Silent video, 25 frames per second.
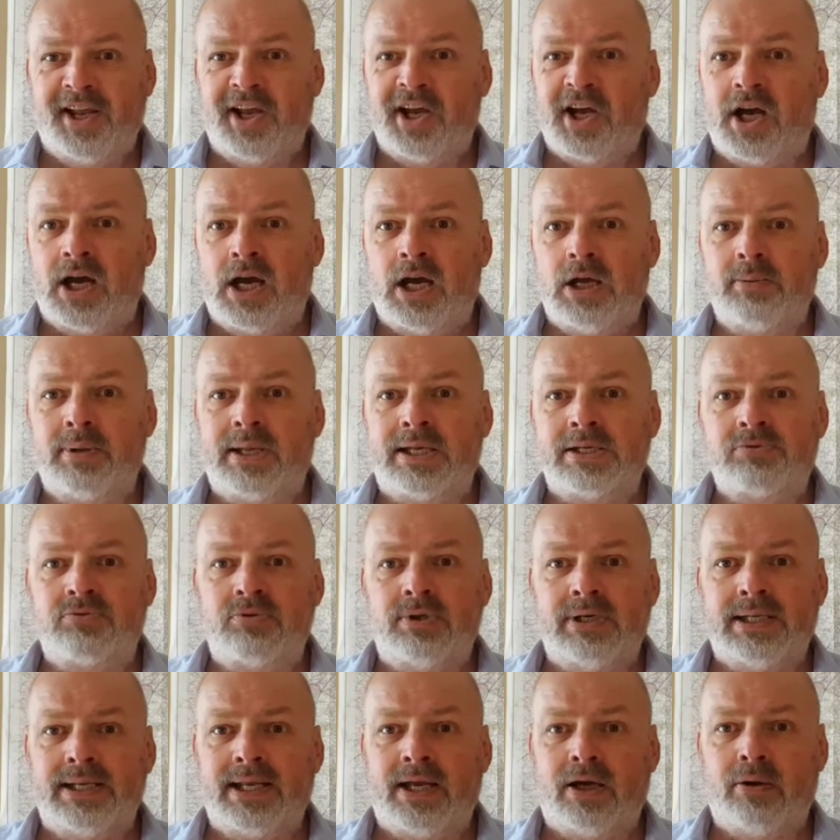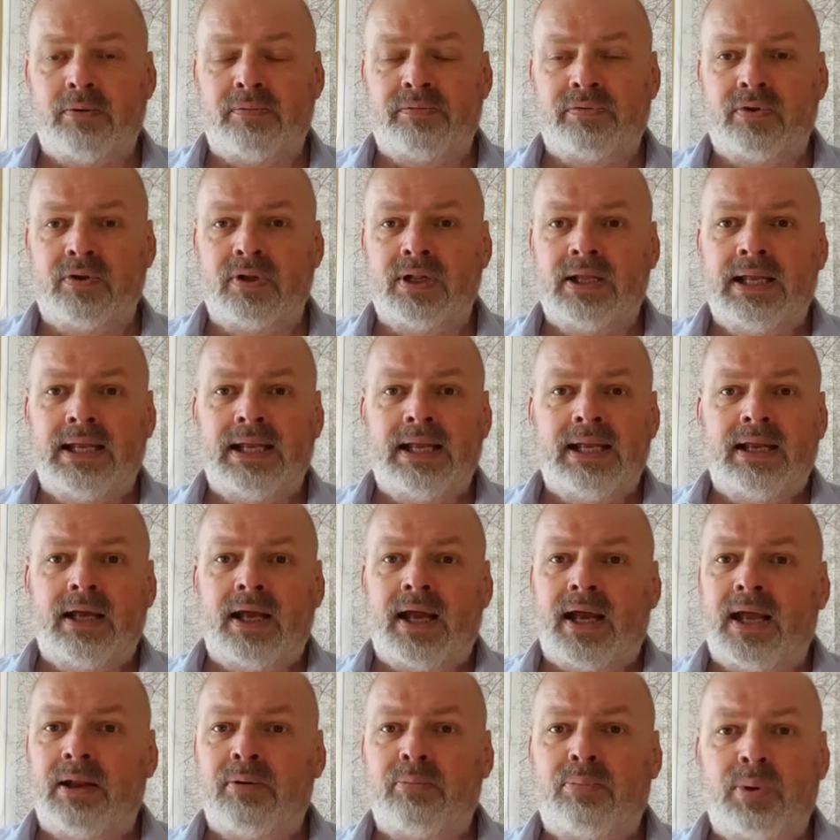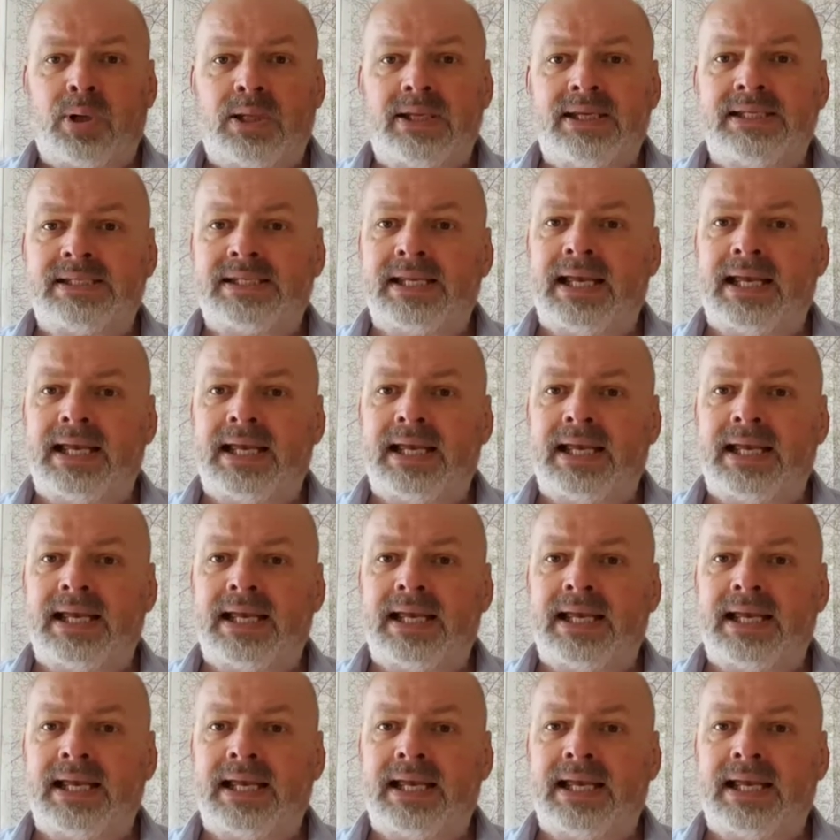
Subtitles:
I hope that's really helpful, And please,